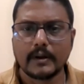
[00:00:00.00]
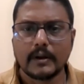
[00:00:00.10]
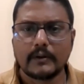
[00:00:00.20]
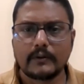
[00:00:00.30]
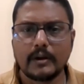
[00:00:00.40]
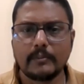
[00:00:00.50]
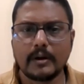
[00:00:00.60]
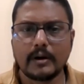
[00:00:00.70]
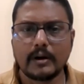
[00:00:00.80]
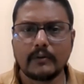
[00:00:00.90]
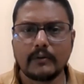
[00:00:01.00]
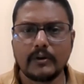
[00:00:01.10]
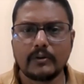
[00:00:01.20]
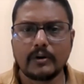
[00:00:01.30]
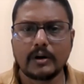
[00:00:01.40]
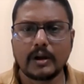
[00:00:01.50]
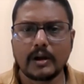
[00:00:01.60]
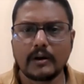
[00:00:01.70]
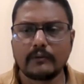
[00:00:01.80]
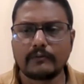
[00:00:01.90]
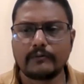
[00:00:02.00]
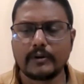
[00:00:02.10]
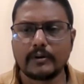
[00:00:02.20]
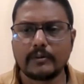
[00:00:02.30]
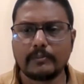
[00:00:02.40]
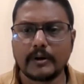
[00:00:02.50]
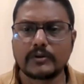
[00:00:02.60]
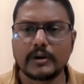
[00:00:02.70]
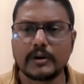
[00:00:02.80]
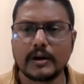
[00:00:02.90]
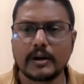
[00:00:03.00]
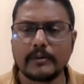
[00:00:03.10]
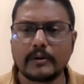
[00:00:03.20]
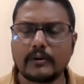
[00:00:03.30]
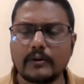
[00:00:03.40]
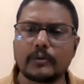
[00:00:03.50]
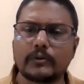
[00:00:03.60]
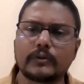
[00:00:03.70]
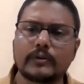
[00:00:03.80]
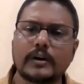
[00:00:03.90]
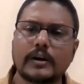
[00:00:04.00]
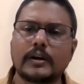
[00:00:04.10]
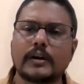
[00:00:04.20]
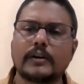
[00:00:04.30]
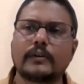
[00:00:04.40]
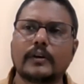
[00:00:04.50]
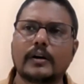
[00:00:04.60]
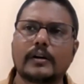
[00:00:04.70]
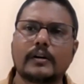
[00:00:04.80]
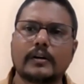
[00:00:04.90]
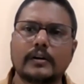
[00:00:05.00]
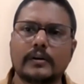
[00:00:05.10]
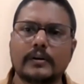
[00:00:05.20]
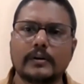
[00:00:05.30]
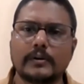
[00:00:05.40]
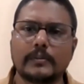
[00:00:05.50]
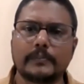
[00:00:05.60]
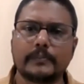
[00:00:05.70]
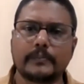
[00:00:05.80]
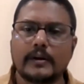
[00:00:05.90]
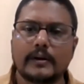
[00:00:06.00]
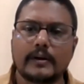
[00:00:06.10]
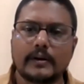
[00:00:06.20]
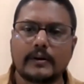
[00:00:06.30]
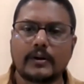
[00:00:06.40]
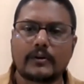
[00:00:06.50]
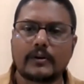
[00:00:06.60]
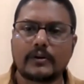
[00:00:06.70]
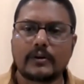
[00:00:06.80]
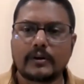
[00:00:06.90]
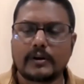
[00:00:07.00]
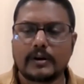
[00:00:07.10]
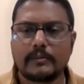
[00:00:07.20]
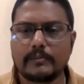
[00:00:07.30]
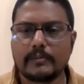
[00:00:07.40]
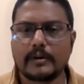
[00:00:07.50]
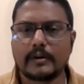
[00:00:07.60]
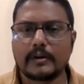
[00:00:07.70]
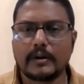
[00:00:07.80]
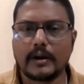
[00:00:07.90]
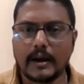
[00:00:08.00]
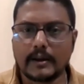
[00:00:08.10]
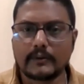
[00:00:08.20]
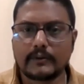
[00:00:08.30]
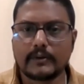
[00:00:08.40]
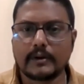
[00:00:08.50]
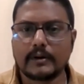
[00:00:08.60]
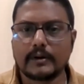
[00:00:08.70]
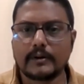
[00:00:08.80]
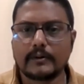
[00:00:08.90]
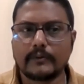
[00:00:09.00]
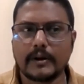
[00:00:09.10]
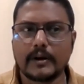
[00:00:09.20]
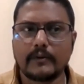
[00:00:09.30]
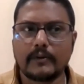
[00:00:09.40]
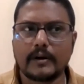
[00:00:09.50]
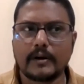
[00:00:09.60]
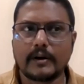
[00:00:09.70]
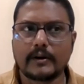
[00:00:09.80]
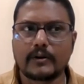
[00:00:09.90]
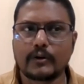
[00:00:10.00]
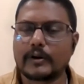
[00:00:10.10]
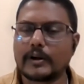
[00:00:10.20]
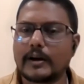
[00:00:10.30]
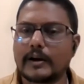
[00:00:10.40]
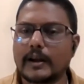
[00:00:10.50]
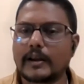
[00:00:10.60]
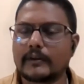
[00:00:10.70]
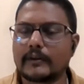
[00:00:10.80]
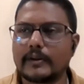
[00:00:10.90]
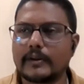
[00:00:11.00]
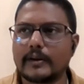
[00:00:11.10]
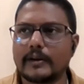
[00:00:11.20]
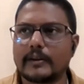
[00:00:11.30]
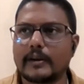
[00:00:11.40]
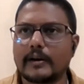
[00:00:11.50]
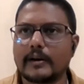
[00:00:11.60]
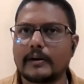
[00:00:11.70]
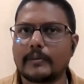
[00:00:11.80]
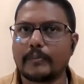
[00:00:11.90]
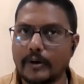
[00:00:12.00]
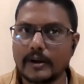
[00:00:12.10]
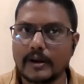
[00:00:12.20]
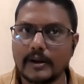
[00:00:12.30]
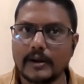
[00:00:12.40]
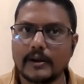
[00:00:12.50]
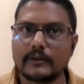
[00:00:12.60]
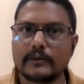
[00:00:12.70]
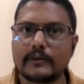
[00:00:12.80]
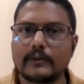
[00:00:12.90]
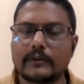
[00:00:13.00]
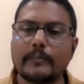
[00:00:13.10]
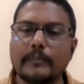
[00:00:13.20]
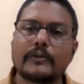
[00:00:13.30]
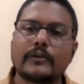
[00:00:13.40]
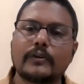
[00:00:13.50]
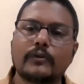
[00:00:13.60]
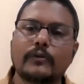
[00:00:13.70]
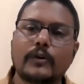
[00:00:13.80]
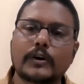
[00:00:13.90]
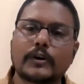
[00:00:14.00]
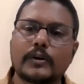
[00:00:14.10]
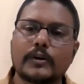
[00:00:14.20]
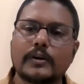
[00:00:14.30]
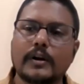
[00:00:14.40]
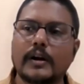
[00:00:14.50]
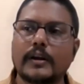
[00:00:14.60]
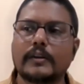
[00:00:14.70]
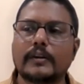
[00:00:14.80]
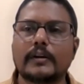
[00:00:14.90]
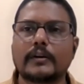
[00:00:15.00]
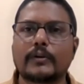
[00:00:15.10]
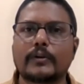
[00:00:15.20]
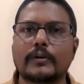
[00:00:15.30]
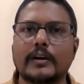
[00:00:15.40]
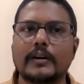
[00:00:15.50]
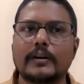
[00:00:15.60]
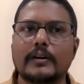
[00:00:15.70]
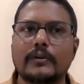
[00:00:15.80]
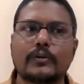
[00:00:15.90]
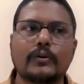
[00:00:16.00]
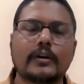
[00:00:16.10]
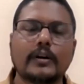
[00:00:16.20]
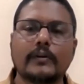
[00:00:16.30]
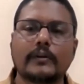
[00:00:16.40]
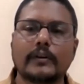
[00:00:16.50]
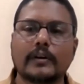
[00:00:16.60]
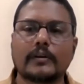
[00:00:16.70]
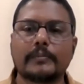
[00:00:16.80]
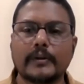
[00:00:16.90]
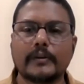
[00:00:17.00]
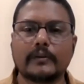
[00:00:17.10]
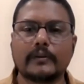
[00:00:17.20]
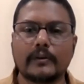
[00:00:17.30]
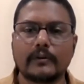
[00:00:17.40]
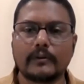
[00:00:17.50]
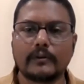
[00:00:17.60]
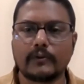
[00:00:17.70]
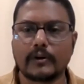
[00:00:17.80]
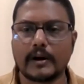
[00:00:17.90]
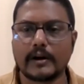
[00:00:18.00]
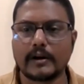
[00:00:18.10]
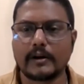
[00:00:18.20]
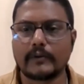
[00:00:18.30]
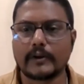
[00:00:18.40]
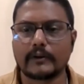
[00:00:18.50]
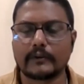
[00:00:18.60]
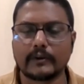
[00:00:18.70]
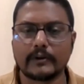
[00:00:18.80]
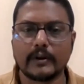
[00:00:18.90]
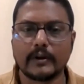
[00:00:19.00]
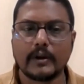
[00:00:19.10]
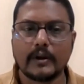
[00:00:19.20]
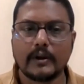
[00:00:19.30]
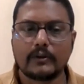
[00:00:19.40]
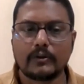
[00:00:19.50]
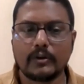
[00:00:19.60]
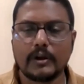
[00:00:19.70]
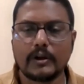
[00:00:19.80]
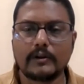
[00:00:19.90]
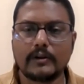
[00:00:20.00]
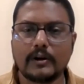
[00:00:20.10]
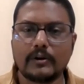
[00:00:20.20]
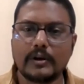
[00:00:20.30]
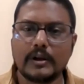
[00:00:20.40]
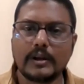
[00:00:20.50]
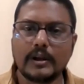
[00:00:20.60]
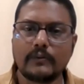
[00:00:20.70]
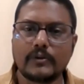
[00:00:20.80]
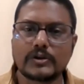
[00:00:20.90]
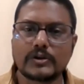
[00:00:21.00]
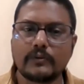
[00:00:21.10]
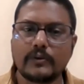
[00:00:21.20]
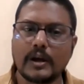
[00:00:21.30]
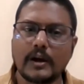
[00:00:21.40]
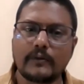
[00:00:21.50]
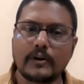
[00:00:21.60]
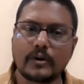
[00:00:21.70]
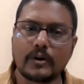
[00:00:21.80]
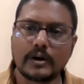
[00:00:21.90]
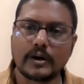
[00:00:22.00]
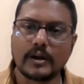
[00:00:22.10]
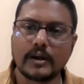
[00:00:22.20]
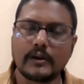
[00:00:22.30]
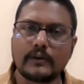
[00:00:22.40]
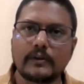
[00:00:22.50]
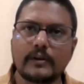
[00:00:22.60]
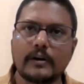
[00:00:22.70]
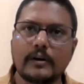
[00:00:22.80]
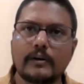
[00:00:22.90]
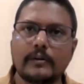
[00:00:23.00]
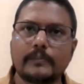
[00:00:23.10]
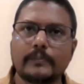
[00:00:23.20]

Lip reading: Same, we do not have much data because most of the data are not recorded, as whenever a crocodile attack is there, the body is submerged into water and the crocodile do not leave a single piece for identification. So the only thing which we have recorded is the